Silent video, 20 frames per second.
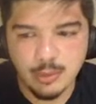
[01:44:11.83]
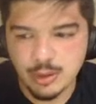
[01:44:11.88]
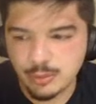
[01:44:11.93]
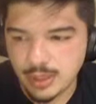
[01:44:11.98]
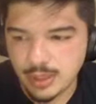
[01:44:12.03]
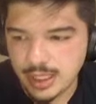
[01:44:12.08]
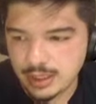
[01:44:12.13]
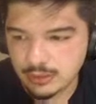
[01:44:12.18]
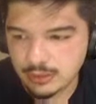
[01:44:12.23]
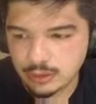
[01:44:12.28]

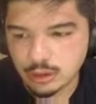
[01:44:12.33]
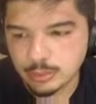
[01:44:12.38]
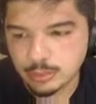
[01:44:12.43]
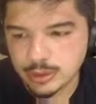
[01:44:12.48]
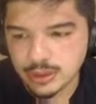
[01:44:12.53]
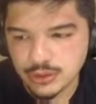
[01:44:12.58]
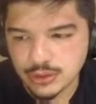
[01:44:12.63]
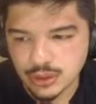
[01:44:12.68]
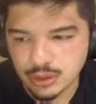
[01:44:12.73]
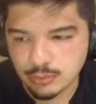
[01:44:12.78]
Ray a little
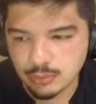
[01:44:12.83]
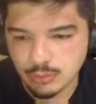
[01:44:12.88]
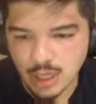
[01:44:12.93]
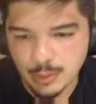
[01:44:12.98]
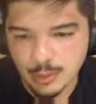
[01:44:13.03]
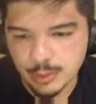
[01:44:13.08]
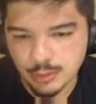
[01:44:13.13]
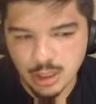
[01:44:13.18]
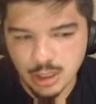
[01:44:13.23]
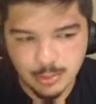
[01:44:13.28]
bit. Should
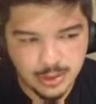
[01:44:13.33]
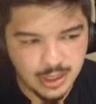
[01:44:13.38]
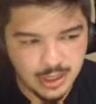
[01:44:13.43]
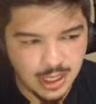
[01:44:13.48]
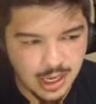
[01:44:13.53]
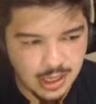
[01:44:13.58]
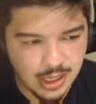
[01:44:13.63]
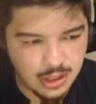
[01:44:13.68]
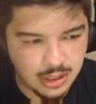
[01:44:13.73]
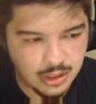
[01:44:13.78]
Robbie Ray be
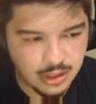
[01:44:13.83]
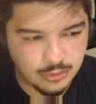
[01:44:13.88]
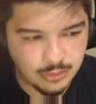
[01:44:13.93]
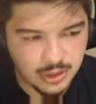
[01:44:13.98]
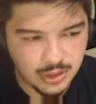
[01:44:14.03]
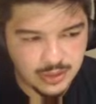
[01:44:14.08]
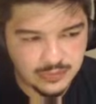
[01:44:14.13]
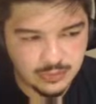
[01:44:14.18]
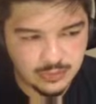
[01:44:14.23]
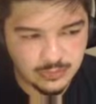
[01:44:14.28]
higher? I didn't
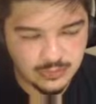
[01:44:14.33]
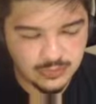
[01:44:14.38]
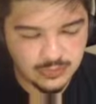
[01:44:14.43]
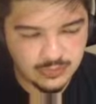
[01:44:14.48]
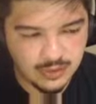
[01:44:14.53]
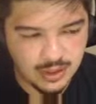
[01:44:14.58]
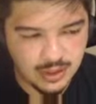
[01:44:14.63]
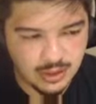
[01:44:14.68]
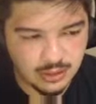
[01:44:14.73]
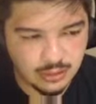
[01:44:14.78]
realize he was this
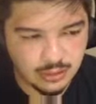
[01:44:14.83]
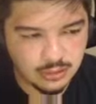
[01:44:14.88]
high.